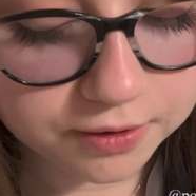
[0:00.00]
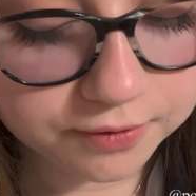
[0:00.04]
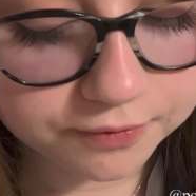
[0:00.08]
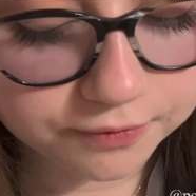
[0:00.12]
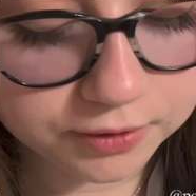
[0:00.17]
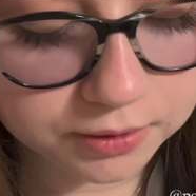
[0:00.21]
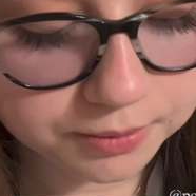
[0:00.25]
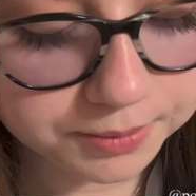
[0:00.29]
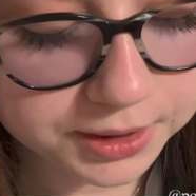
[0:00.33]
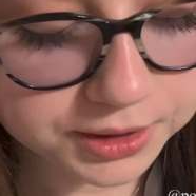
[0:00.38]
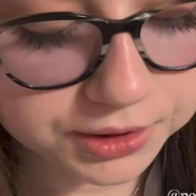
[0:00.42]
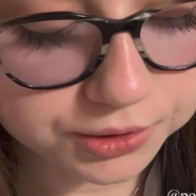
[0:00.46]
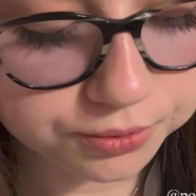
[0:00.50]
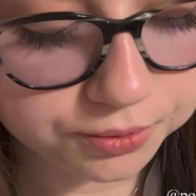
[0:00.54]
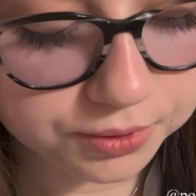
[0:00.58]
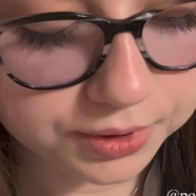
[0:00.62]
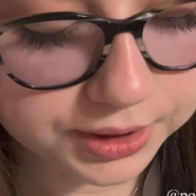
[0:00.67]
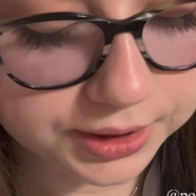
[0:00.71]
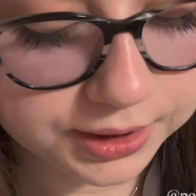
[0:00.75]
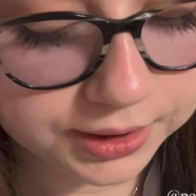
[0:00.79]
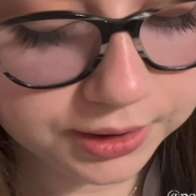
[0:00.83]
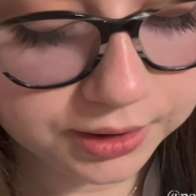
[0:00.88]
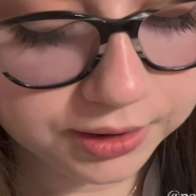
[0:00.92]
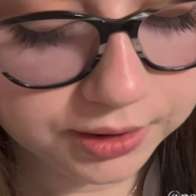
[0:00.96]
from a
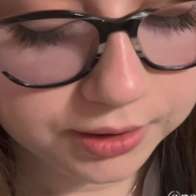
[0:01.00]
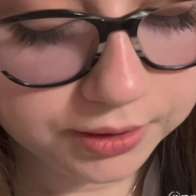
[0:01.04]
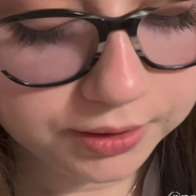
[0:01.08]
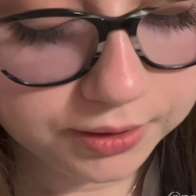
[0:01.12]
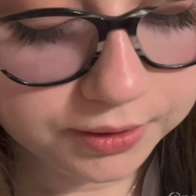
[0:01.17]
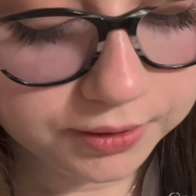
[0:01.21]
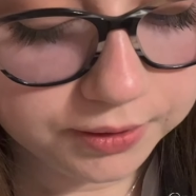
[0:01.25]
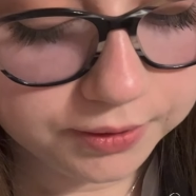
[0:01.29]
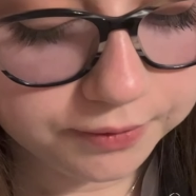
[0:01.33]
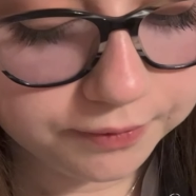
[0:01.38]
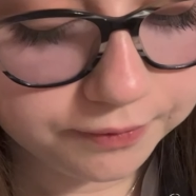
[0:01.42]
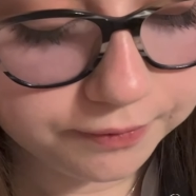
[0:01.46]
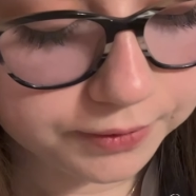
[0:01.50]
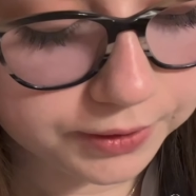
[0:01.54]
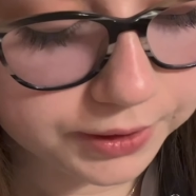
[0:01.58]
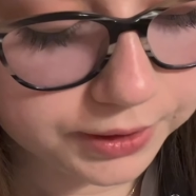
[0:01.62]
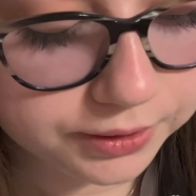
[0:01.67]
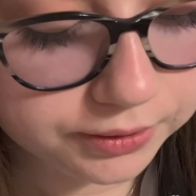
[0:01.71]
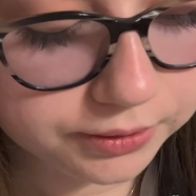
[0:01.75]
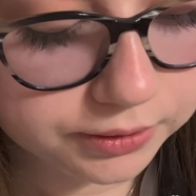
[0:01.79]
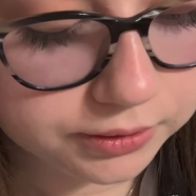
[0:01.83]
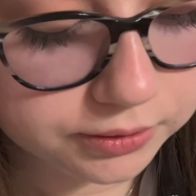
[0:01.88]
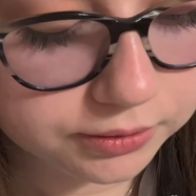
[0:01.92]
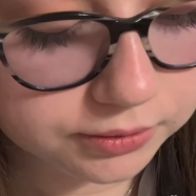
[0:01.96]
20 foot
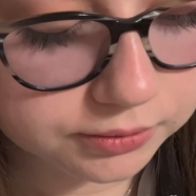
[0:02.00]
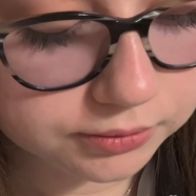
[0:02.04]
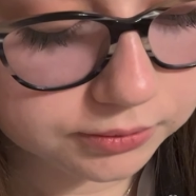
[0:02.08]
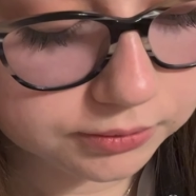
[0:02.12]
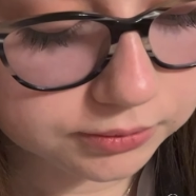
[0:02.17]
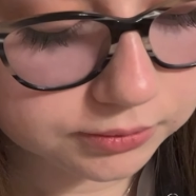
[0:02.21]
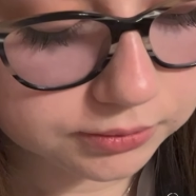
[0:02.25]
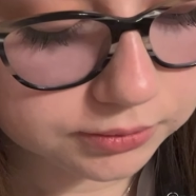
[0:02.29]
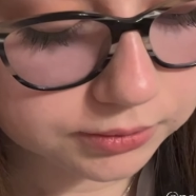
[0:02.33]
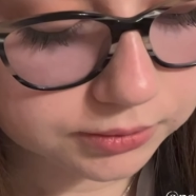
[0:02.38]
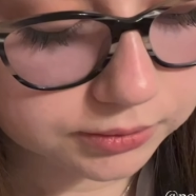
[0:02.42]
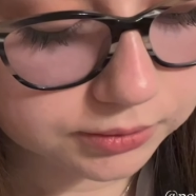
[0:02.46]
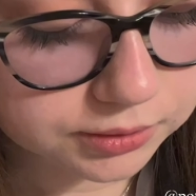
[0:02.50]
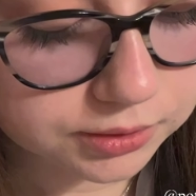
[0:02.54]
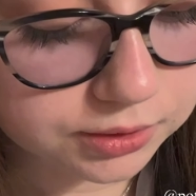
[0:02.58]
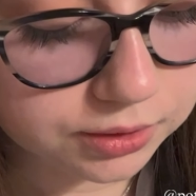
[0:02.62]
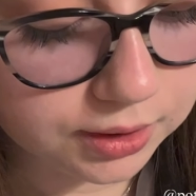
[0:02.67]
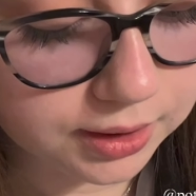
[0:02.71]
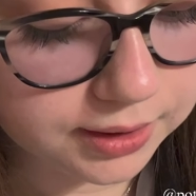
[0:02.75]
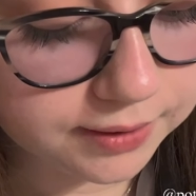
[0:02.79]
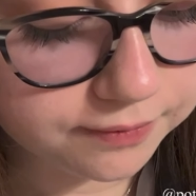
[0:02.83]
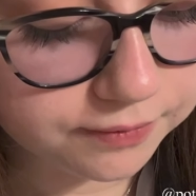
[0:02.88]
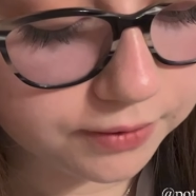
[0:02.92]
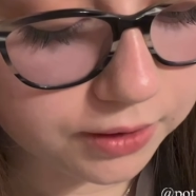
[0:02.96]

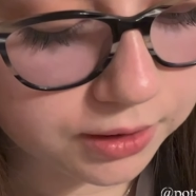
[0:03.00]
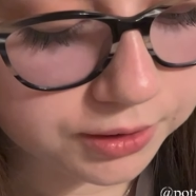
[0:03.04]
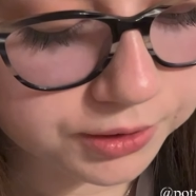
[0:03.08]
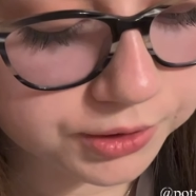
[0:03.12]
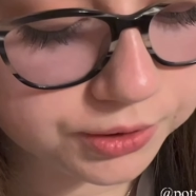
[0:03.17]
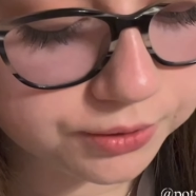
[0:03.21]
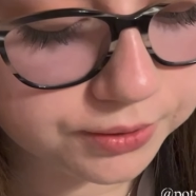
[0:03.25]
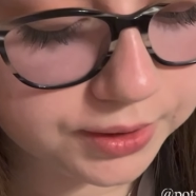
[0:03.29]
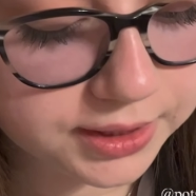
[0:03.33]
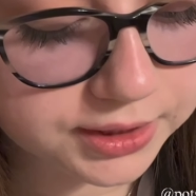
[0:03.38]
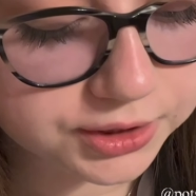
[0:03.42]
cliff onto a